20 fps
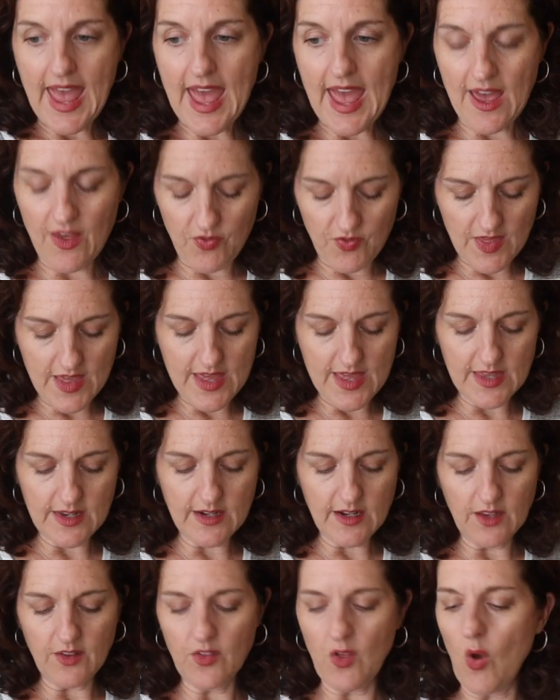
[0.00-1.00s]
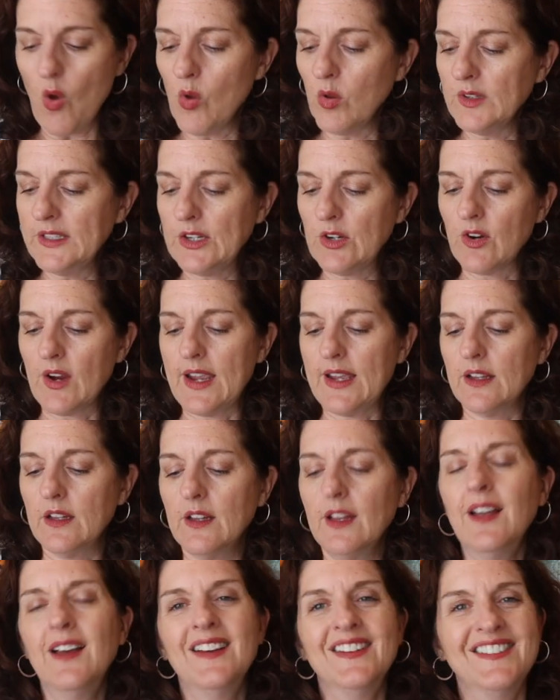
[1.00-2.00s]
And then the Holy
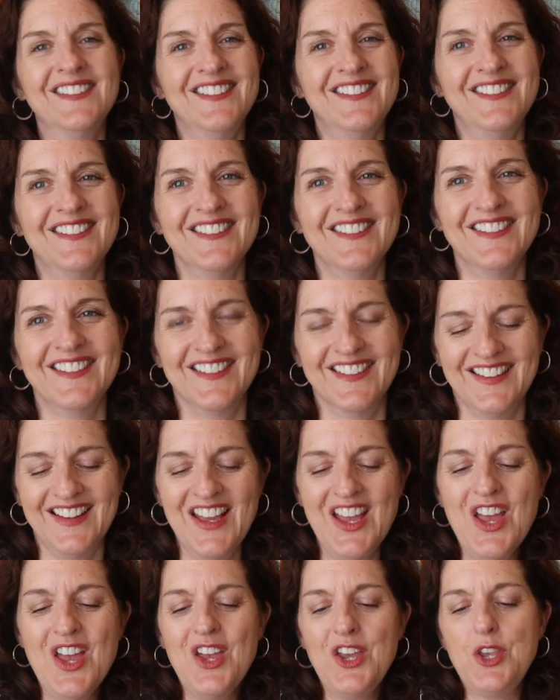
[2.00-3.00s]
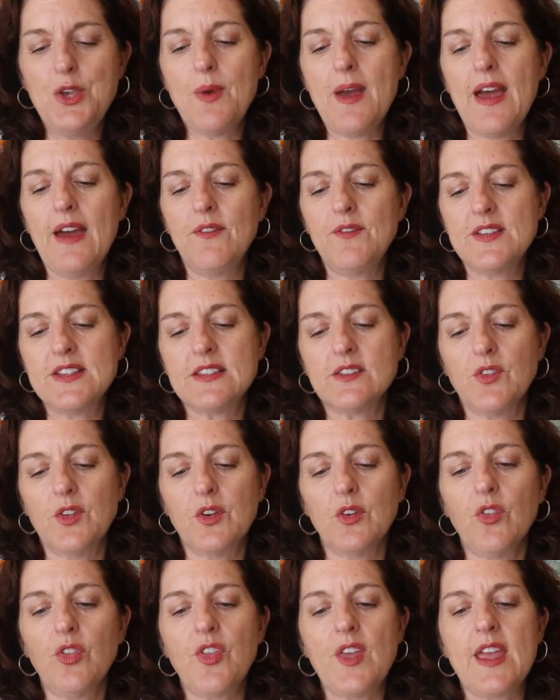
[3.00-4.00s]
Grail, you have this
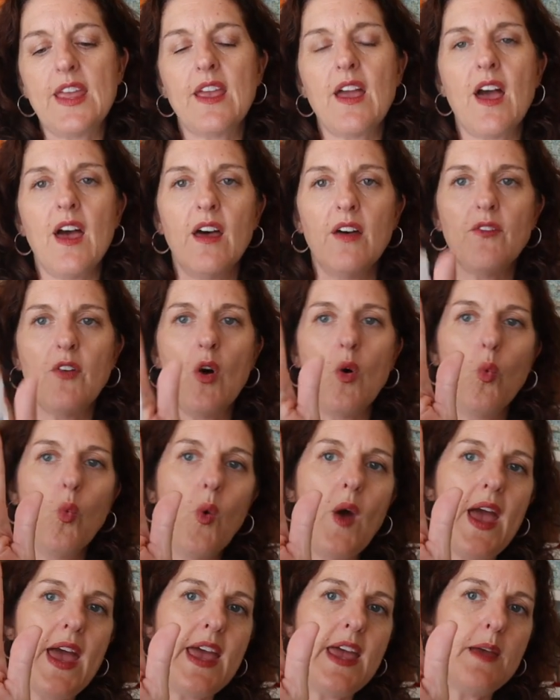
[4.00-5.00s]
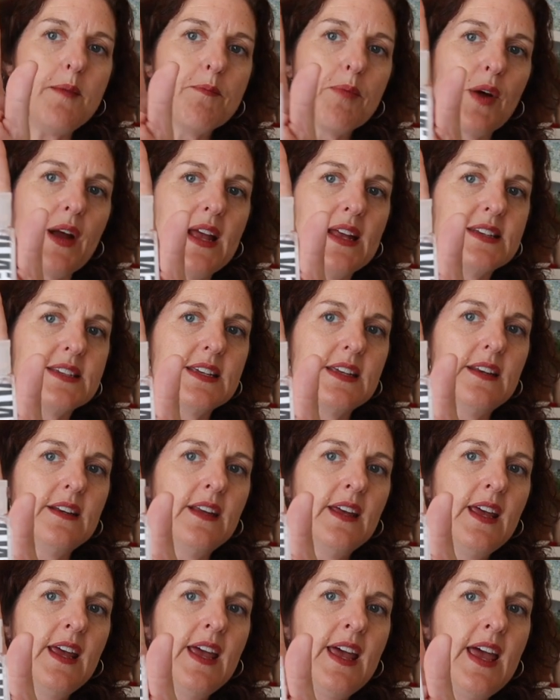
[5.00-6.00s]
little thing of Away branded
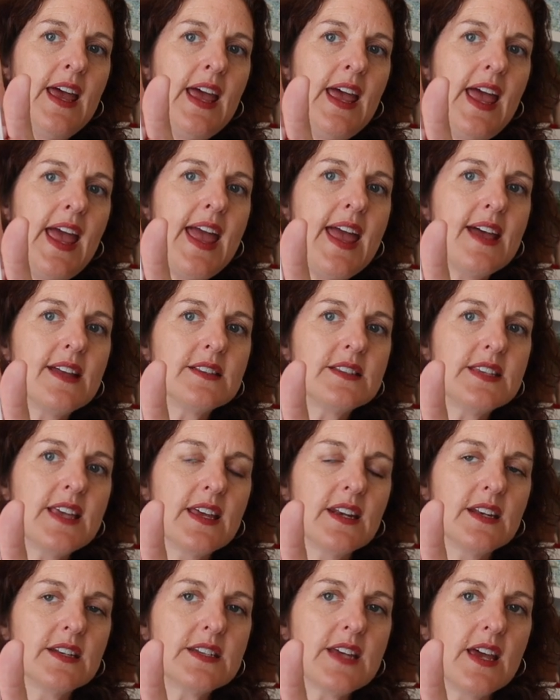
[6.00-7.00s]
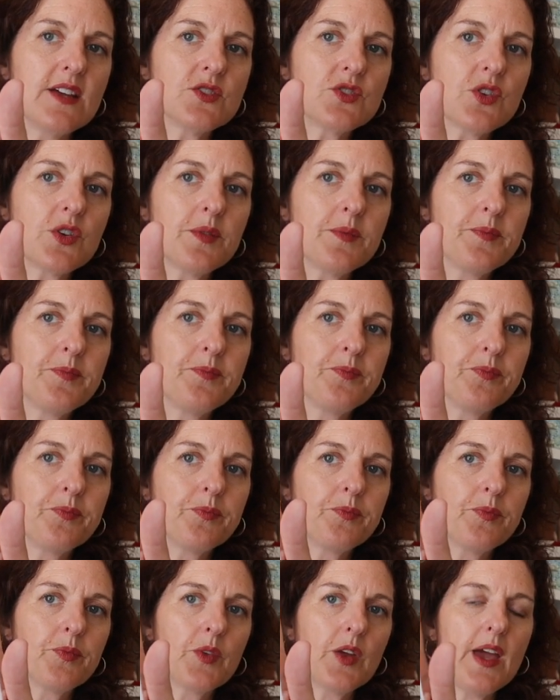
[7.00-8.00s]
hand sanitizer,
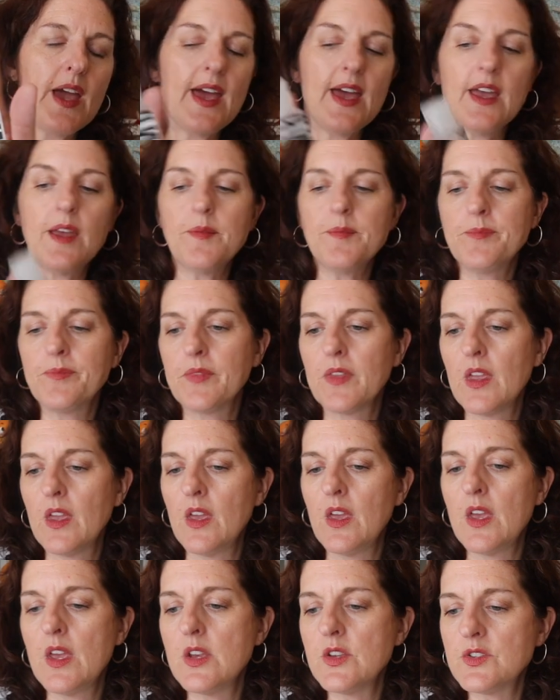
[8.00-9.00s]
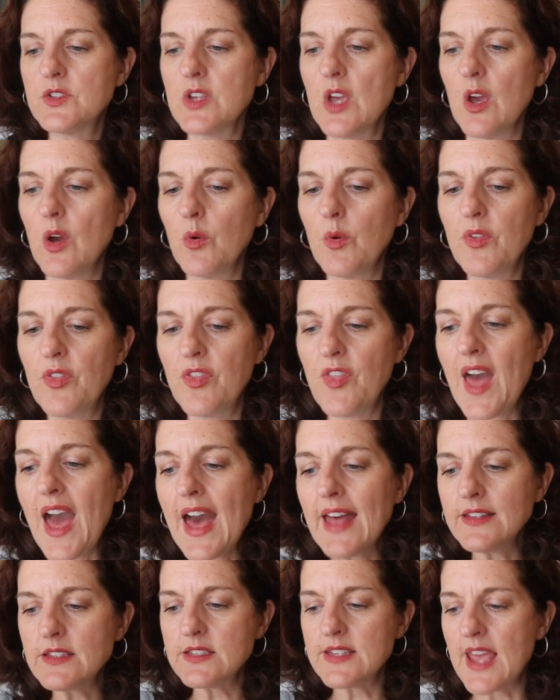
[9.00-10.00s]
okay? So
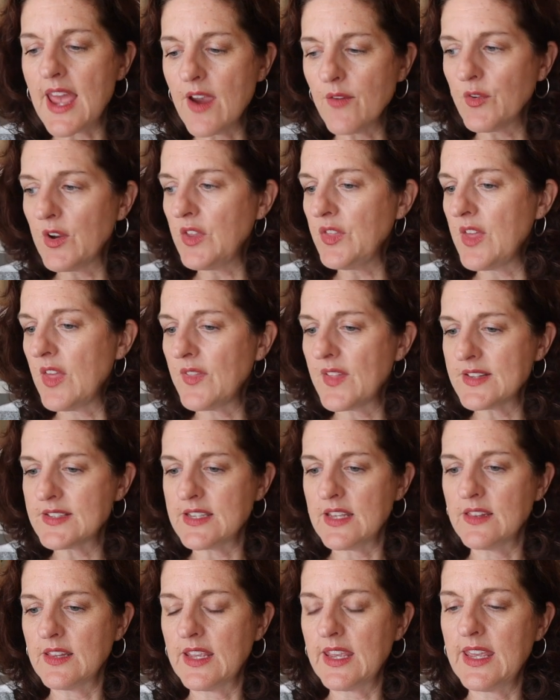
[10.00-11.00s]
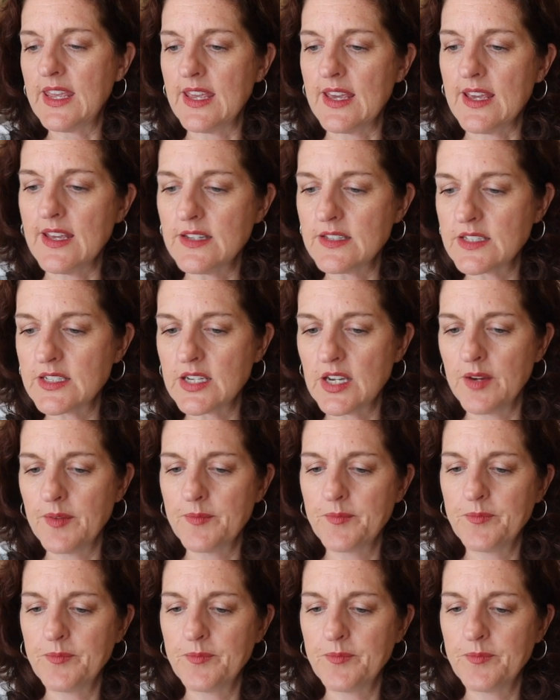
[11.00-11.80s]
that's everything that's in the kit.